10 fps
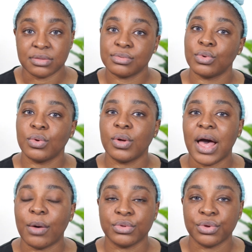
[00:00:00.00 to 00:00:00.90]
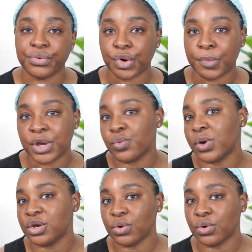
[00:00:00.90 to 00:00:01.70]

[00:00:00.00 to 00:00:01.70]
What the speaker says: so I would not recommend one